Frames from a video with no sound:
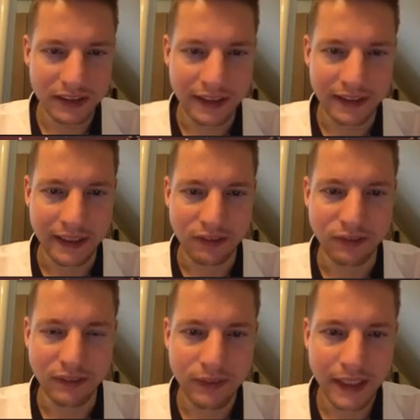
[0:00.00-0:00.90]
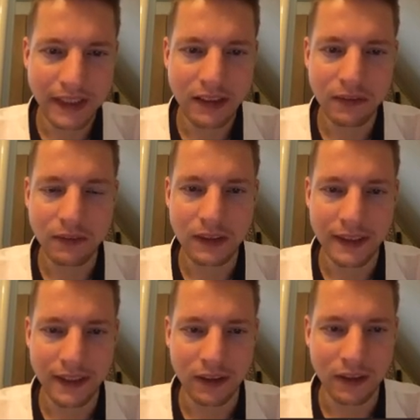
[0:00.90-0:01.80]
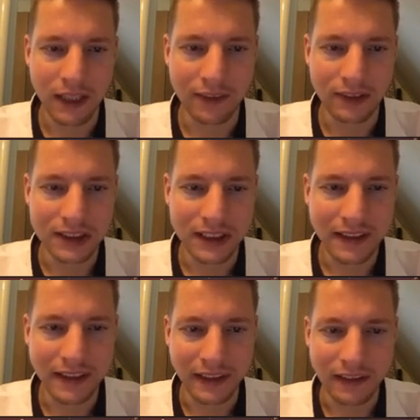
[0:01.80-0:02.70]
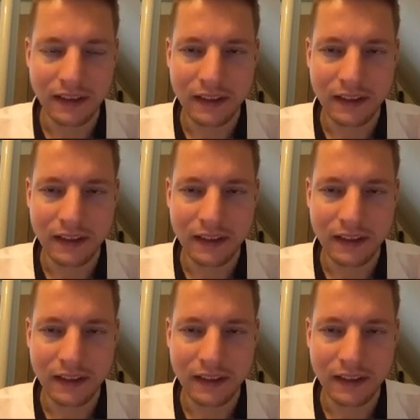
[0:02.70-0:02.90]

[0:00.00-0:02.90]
that have been paid or that are outstanding.